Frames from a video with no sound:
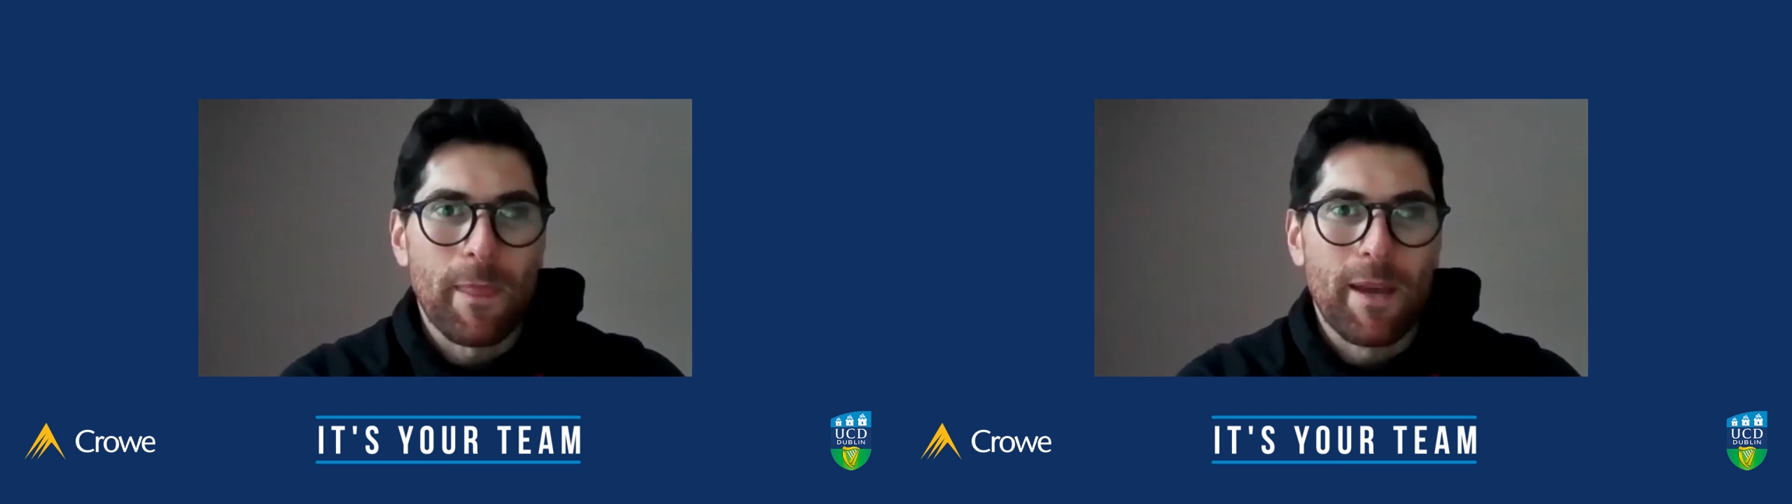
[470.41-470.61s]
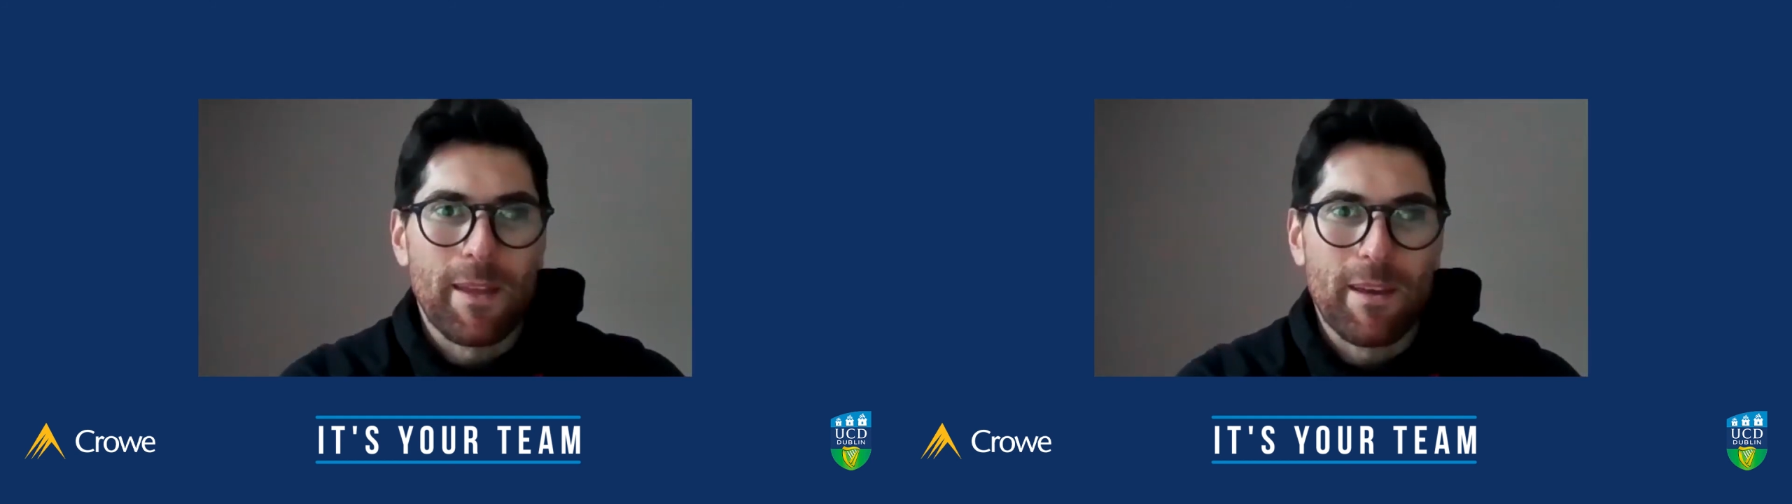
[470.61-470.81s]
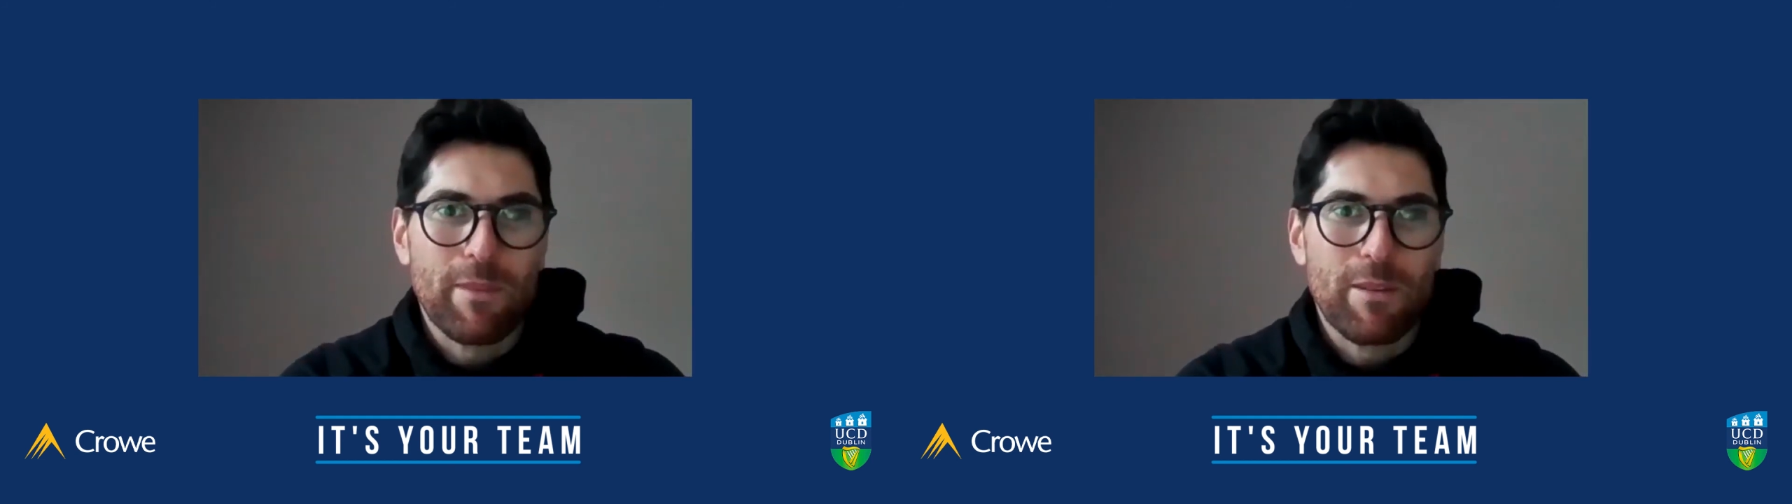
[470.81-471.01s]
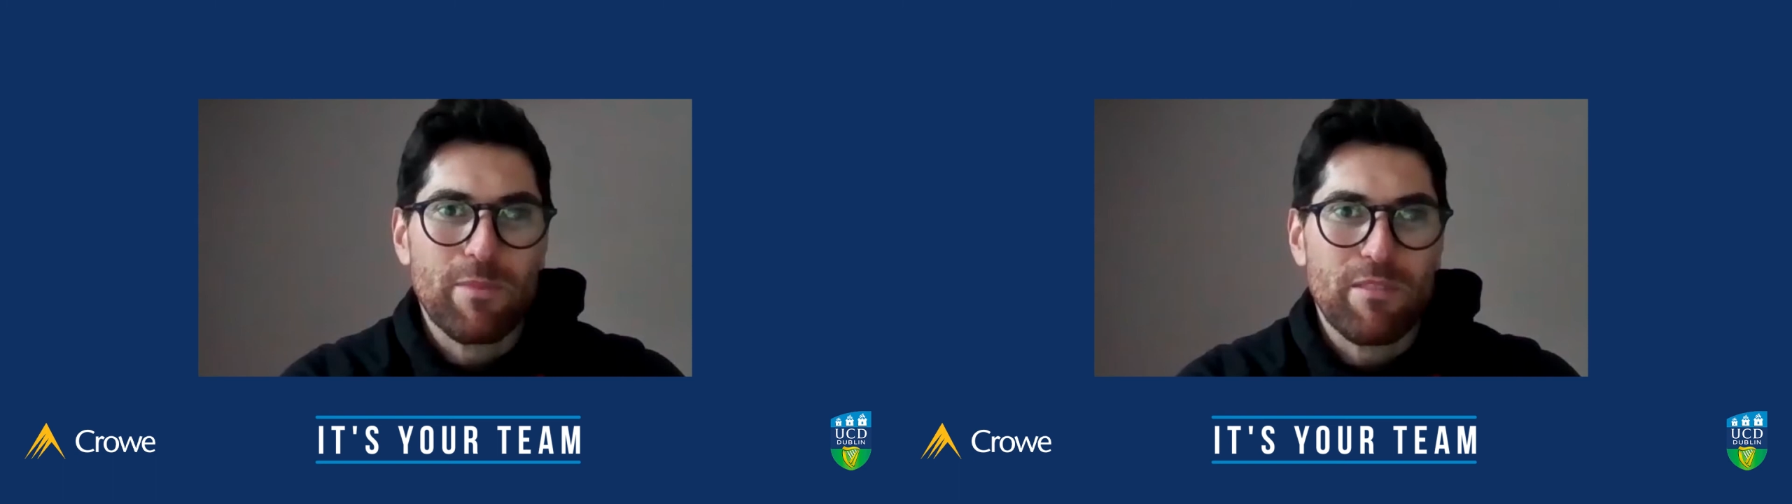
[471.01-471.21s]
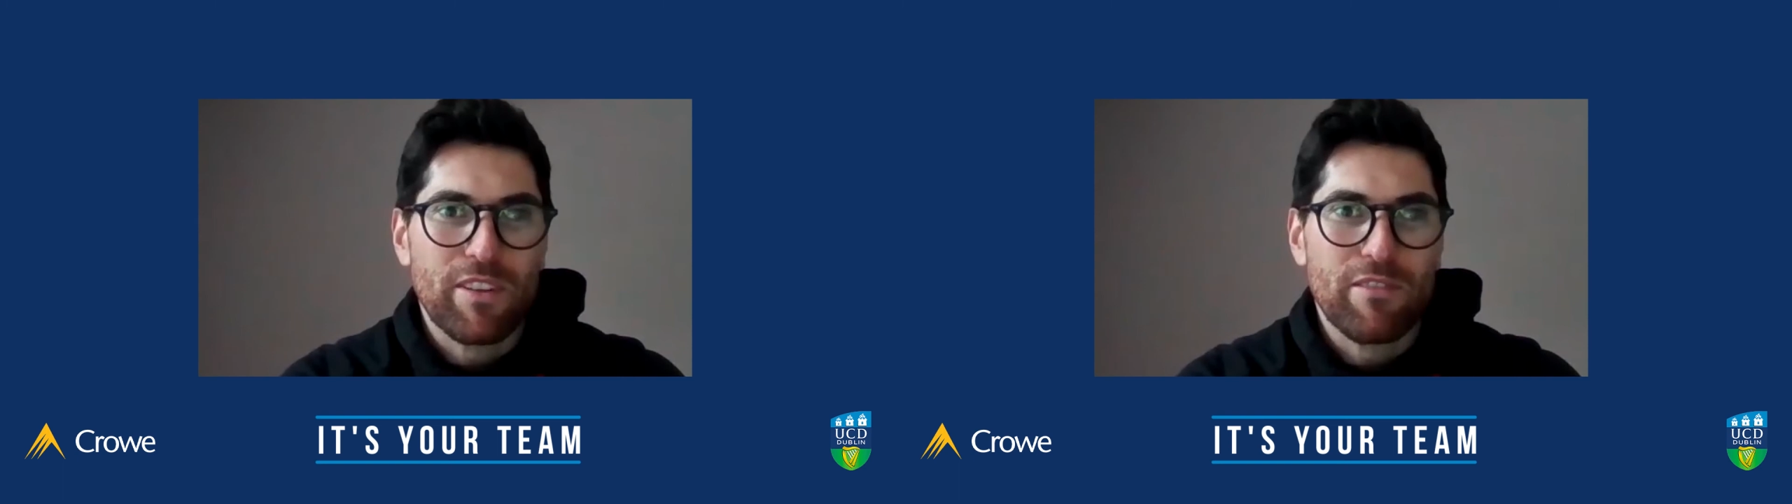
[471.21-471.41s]
that made
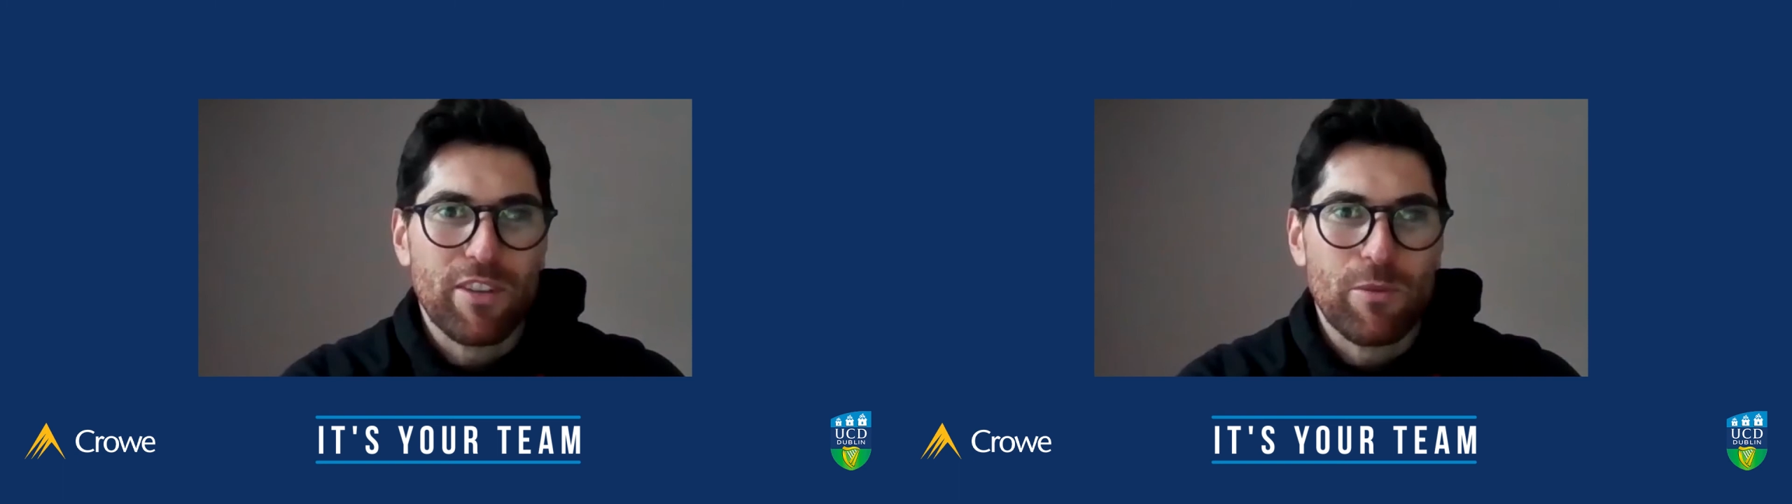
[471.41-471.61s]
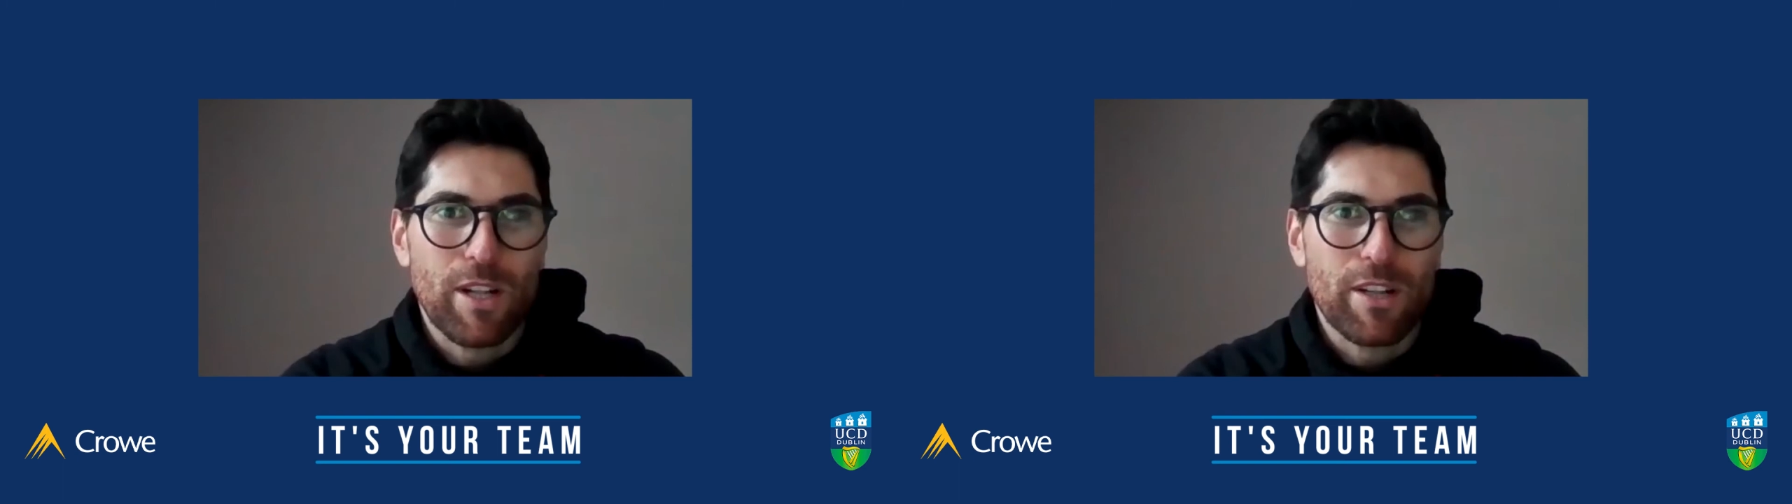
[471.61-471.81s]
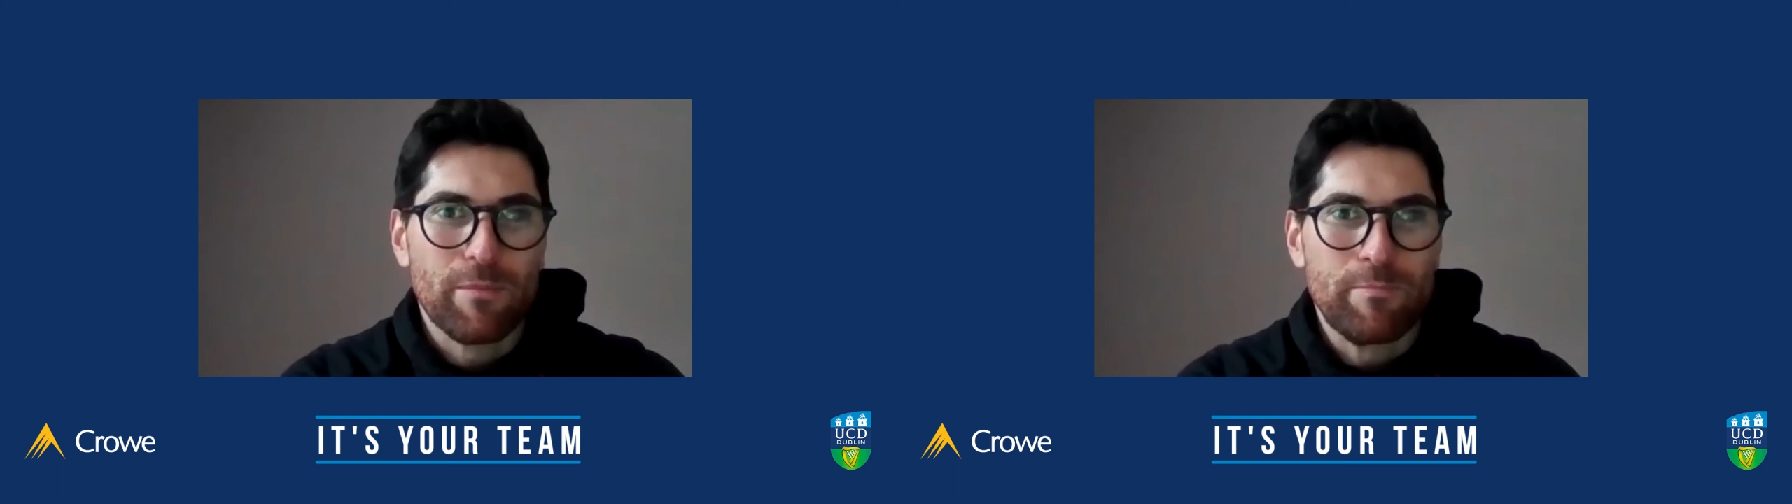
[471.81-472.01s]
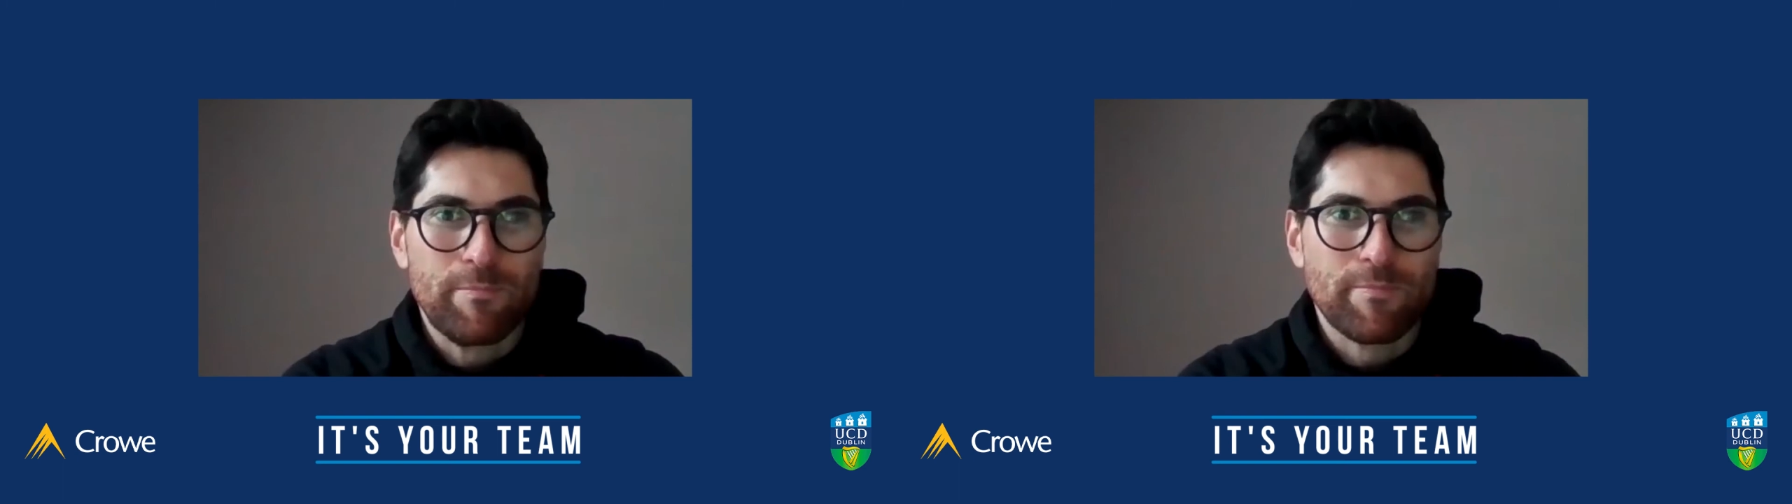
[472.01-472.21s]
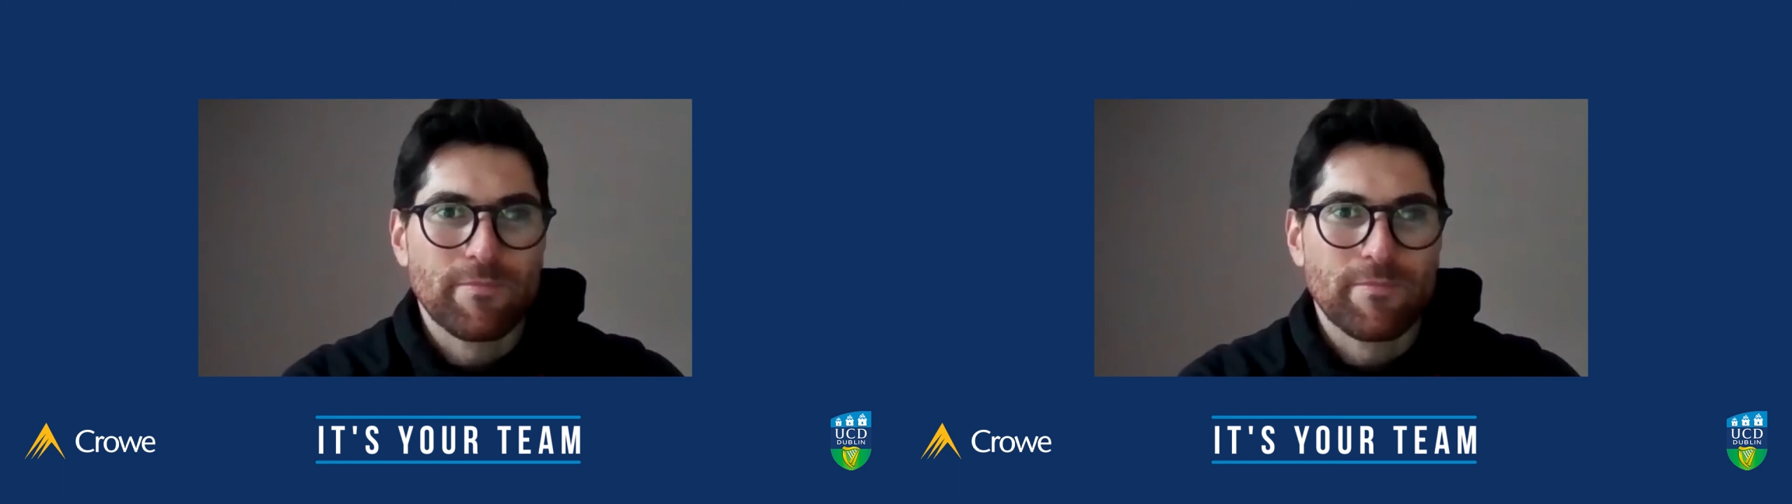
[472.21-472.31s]
me feel very welcome.